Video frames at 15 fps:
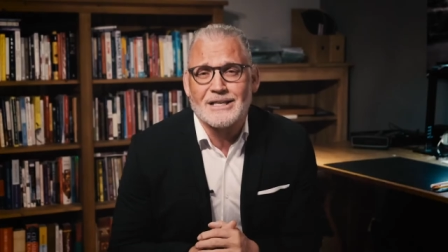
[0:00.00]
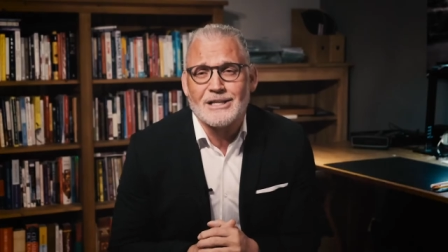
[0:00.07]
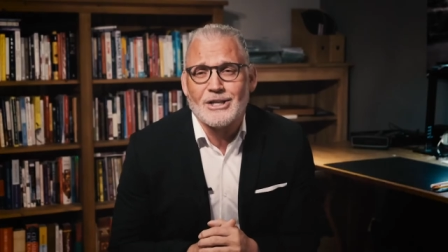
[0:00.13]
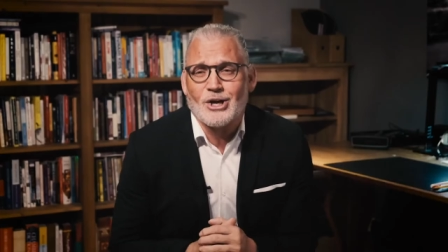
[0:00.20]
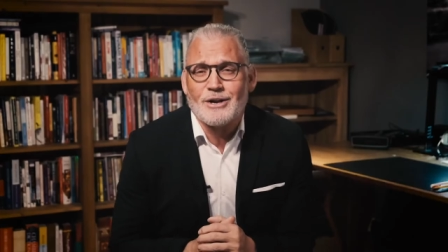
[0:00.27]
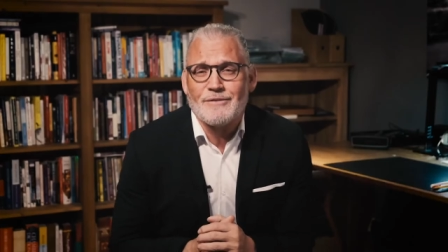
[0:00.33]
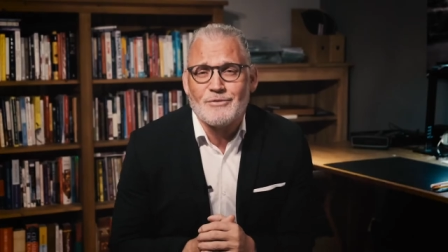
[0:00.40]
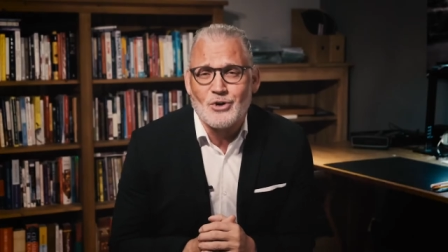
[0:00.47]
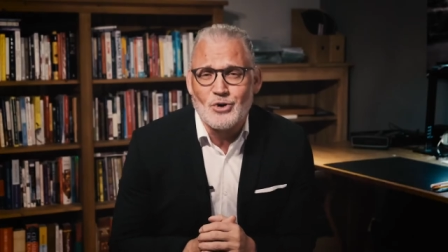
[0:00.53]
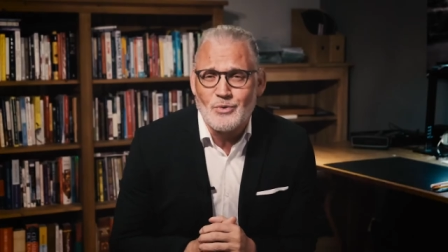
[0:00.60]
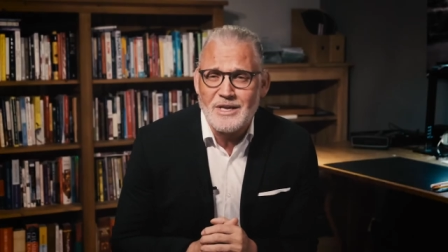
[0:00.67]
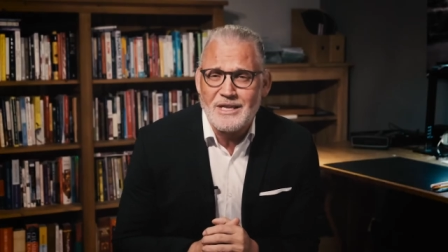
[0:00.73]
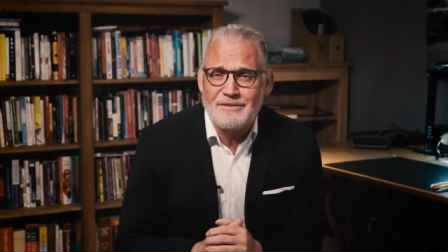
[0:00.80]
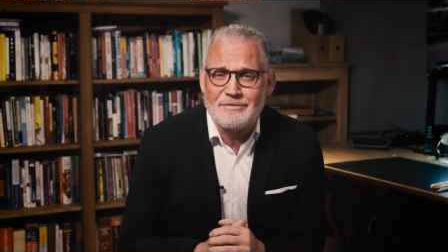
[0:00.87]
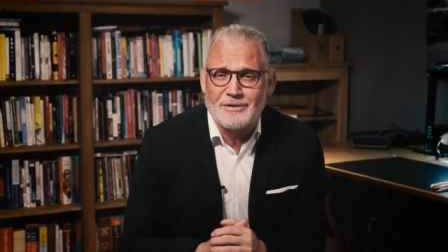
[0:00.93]
a lot of
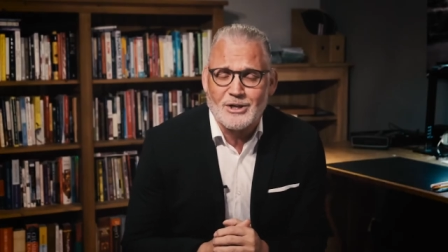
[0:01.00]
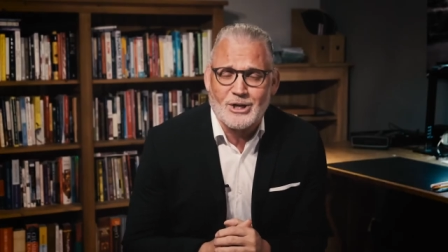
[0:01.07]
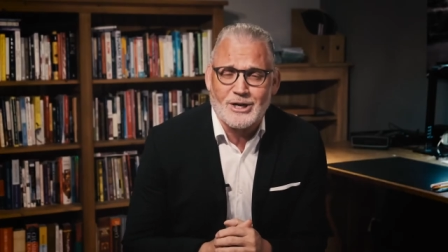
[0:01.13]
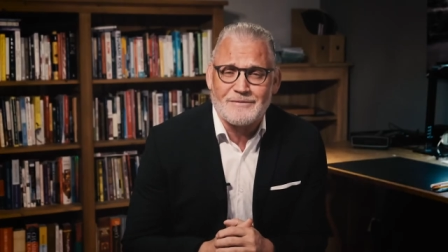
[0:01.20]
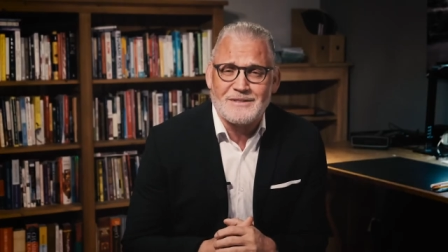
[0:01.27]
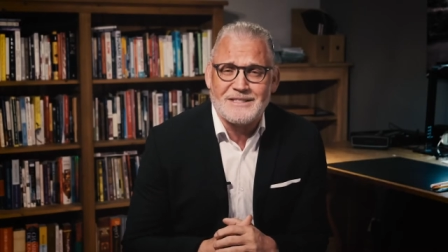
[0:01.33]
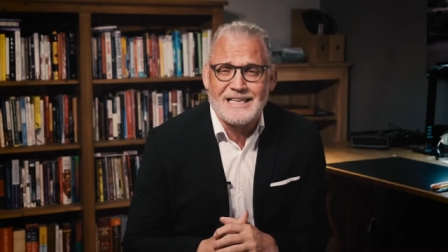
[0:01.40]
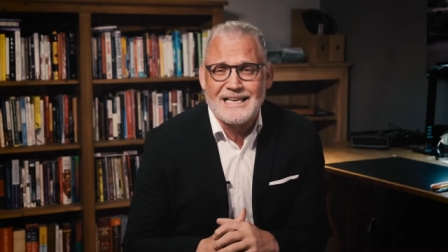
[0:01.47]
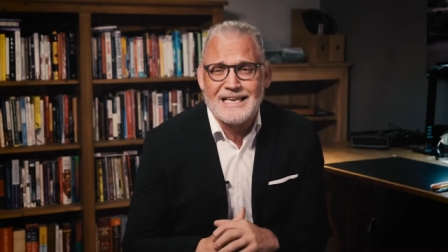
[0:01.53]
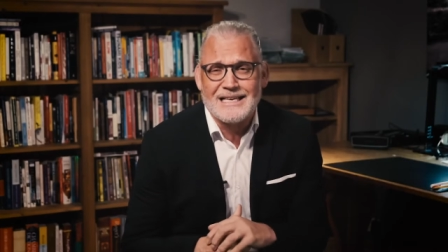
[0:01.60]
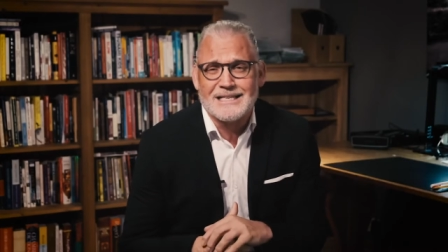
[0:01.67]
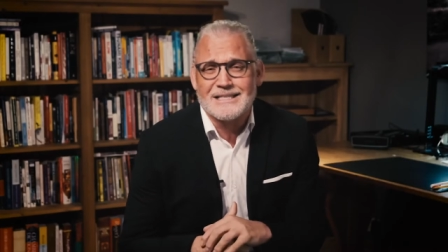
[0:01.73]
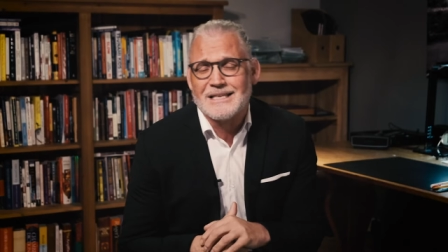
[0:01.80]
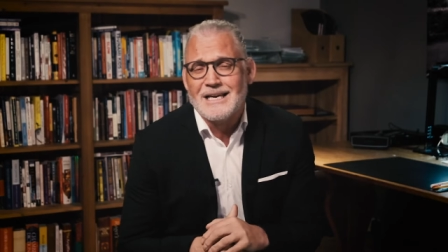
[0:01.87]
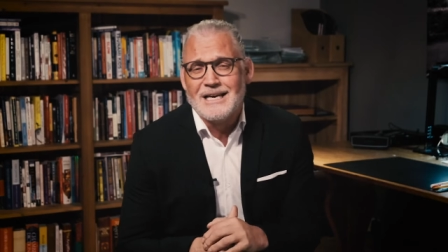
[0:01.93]
grief, a lot of
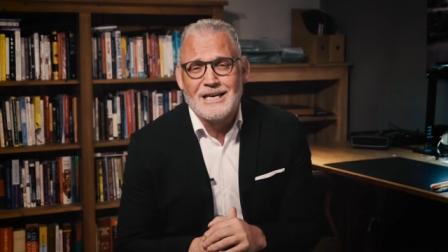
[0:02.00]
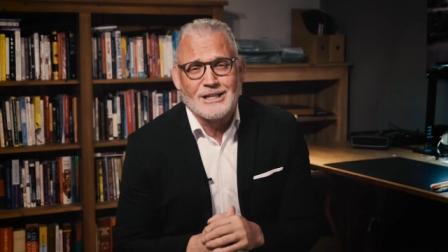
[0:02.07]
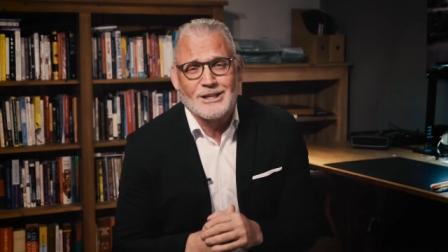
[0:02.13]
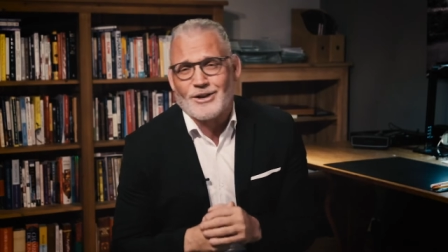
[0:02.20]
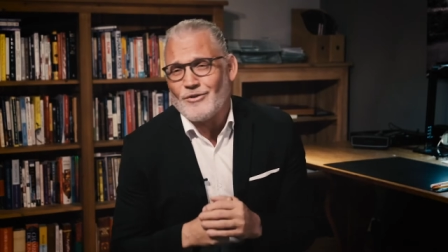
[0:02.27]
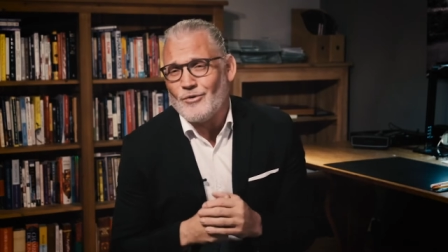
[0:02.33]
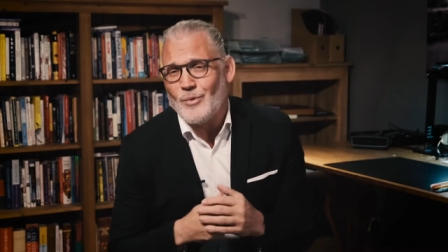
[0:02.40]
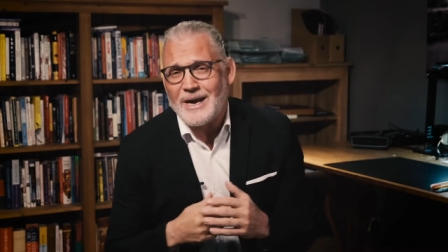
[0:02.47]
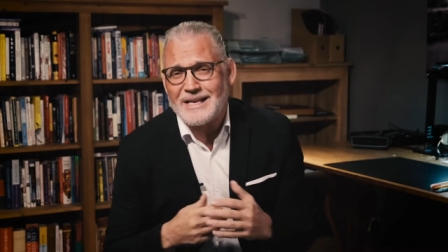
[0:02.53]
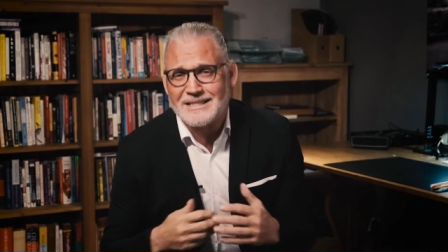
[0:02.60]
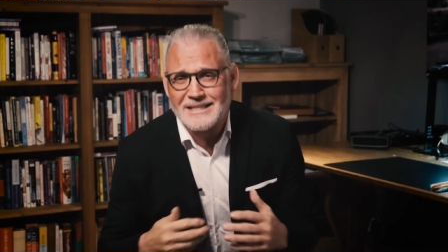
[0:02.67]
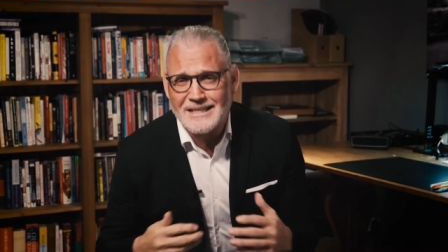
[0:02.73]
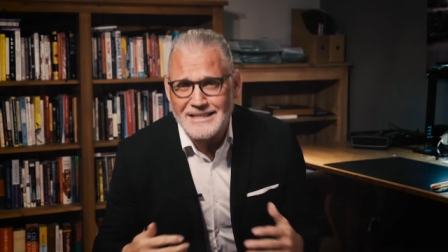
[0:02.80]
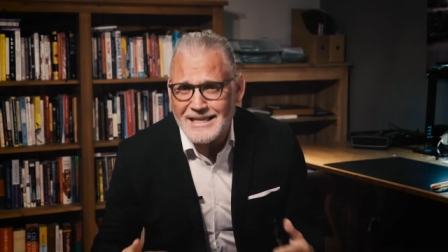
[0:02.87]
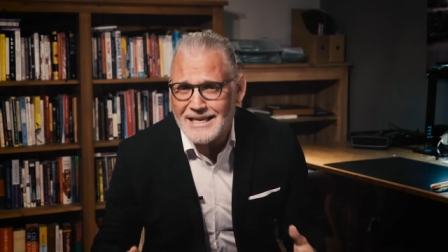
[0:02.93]
tears, a lot of
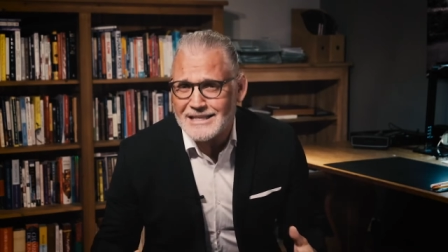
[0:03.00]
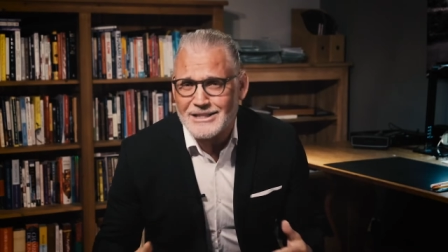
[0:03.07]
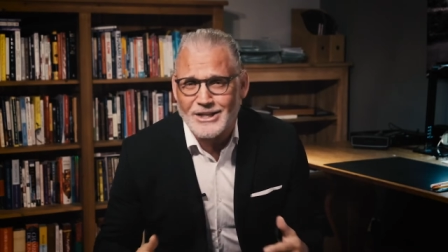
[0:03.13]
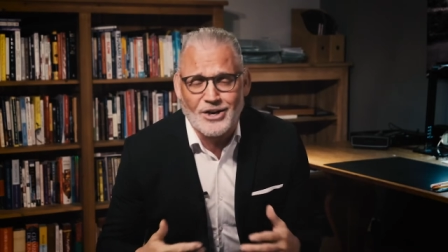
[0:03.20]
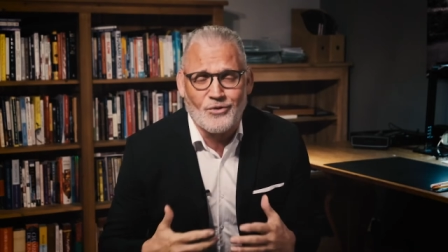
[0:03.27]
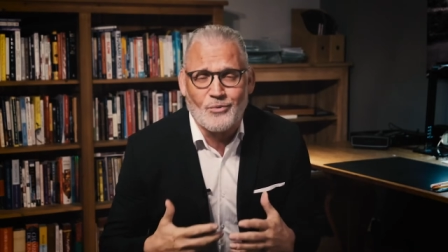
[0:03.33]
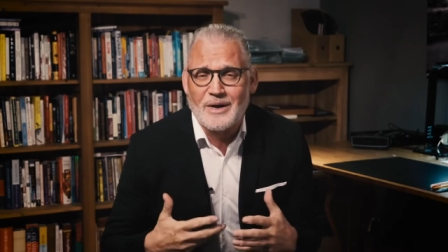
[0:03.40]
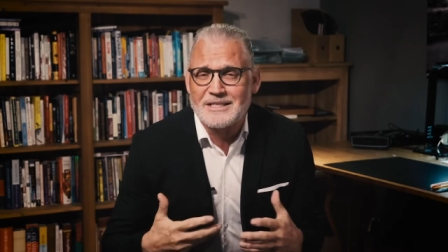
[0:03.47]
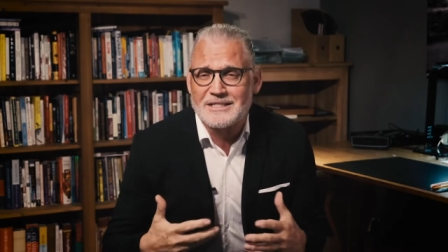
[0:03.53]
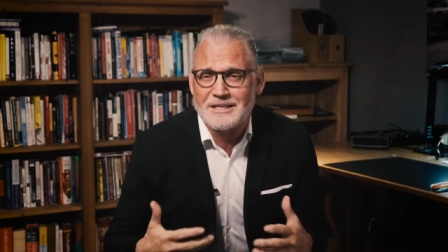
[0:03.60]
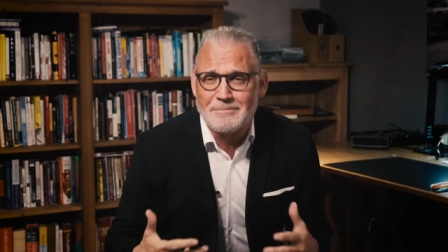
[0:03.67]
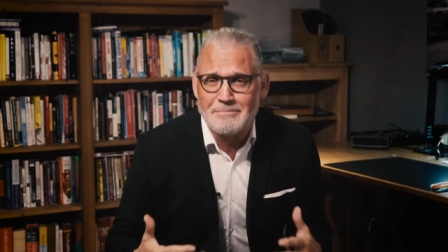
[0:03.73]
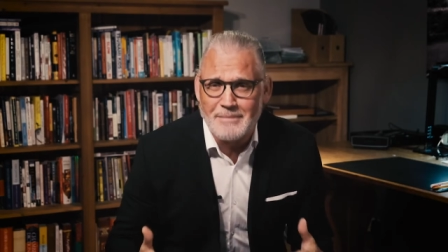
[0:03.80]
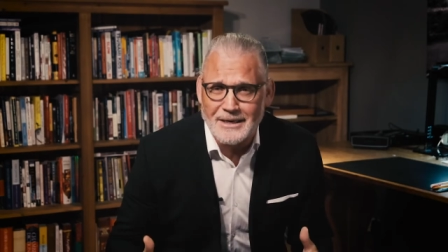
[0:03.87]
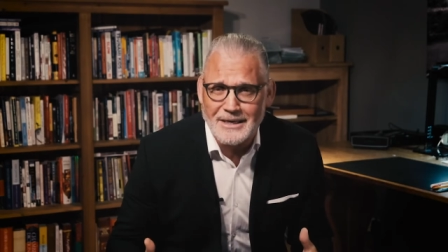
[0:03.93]
wasted years, a lot of
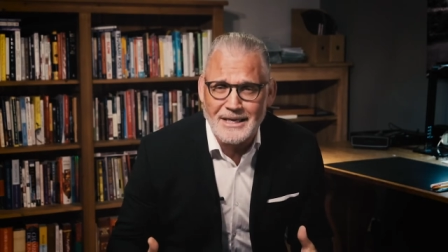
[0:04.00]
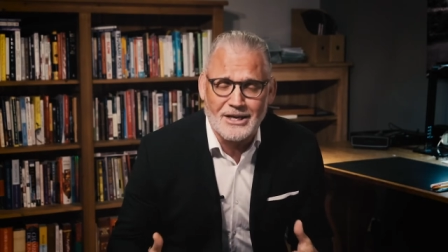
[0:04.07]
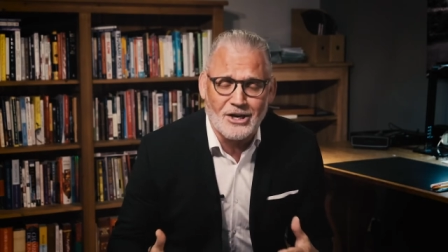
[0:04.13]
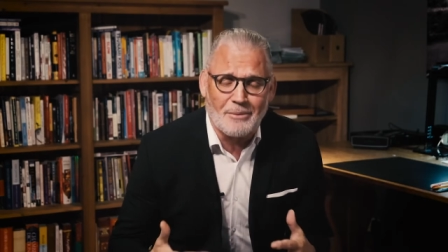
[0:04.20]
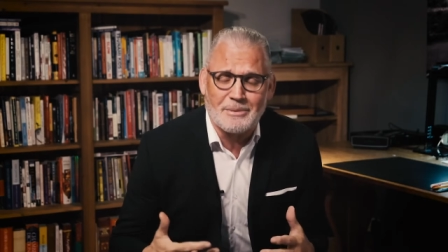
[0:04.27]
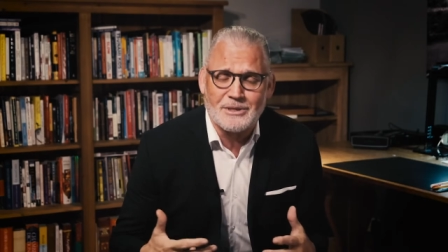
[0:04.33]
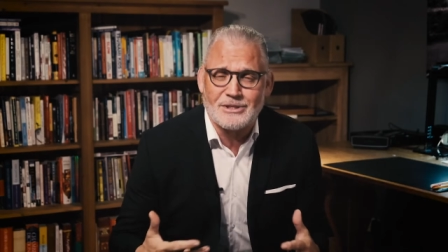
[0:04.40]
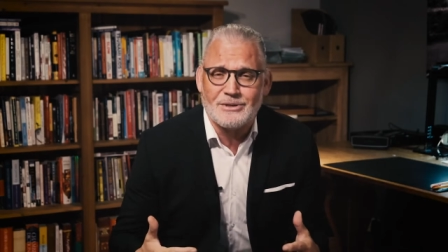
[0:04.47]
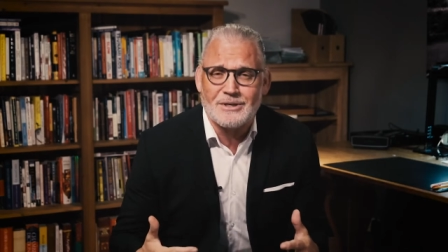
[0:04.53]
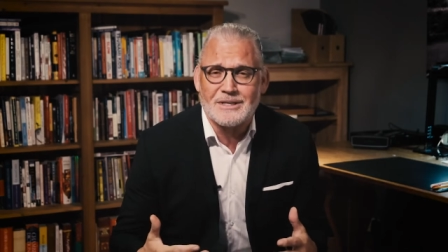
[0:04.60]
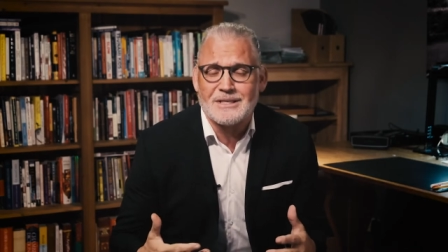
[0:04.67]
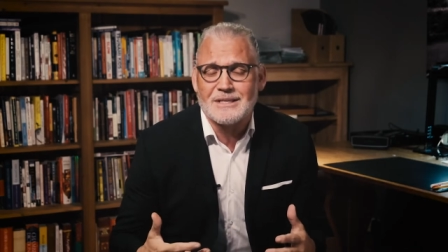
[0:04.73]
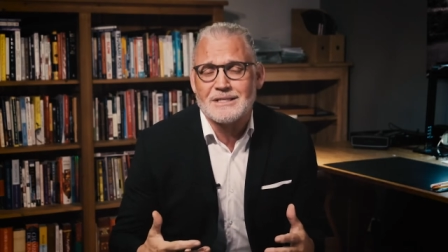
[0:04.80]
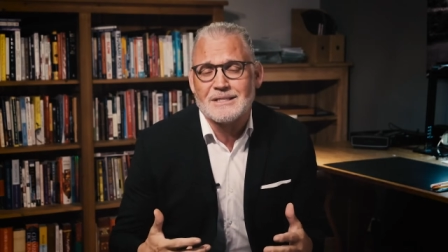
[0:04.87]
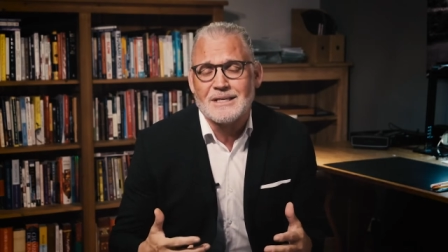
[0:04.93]
wasted money and
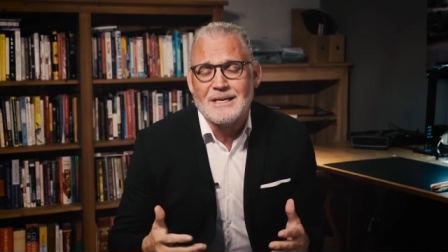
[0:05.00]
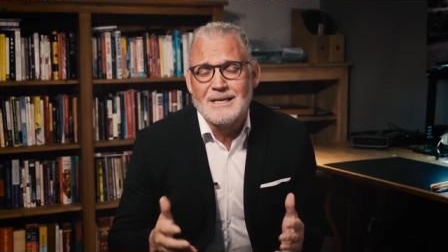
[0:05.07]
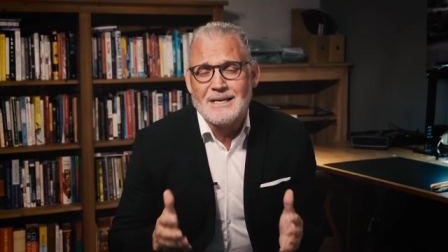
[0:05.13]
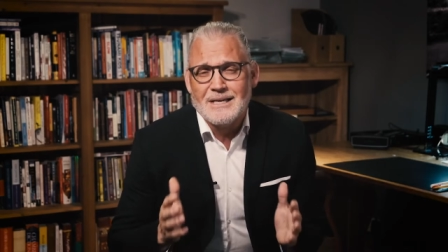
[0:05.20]
opportunities.